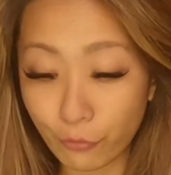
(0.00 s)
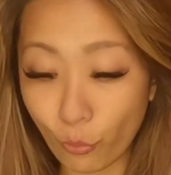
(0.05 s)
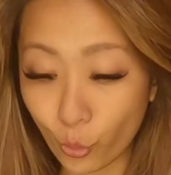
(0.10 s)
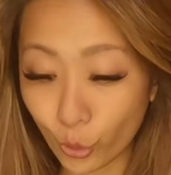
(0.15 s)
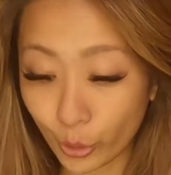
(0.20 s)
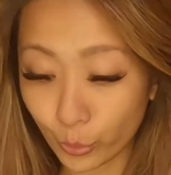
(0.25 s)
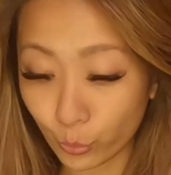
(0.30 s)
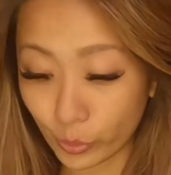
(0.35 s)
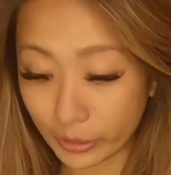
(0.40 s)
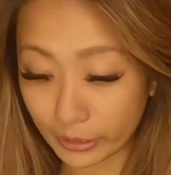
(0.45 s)

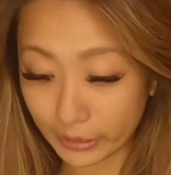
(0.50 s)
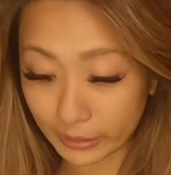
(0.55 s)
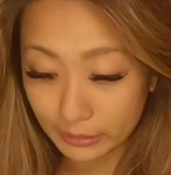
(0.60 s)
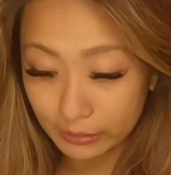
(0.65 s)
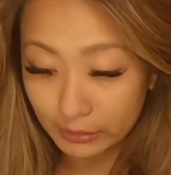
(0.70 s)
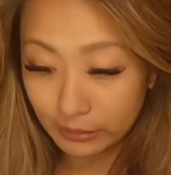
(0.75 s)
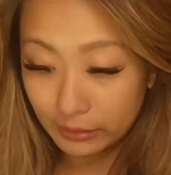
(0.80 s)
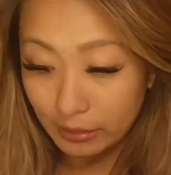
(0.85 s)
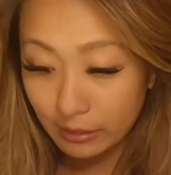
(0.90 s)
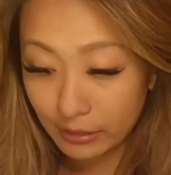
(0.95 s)

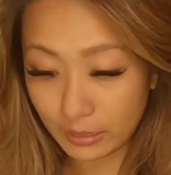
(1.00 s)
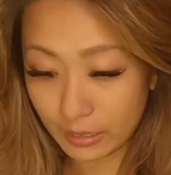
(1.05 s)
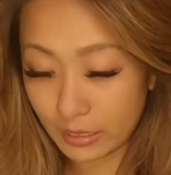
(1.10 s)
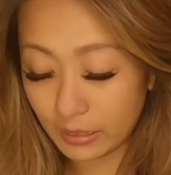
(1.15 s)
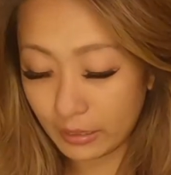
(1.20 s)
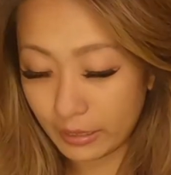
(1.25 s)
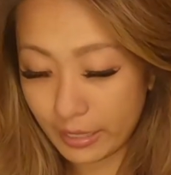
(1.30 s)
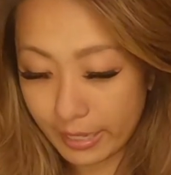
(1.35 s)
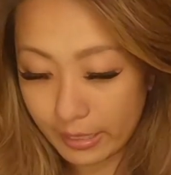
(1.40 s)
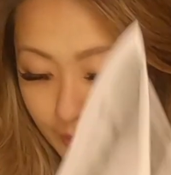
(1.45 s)
forward,
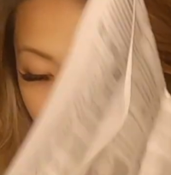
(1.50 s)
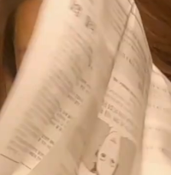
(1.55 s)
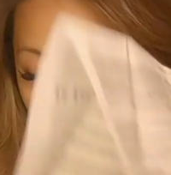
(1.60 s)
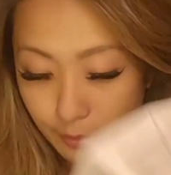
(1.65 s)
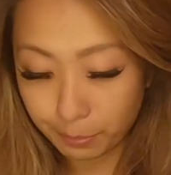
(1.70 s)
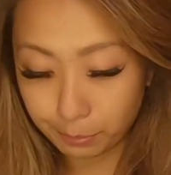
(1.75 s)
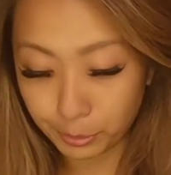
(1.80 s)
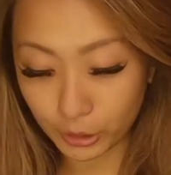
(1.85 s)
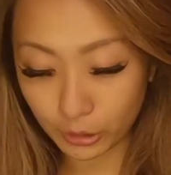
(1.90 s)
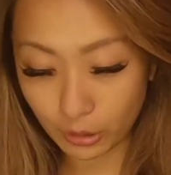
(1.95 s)
let's
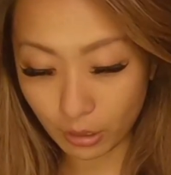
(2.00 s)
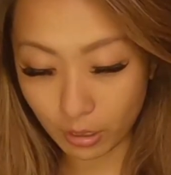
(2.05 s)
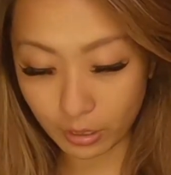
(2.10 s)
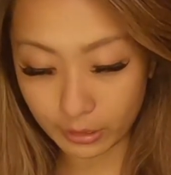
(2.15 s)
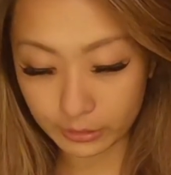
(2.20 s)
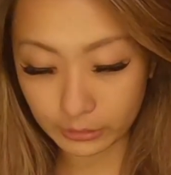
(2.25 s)
put on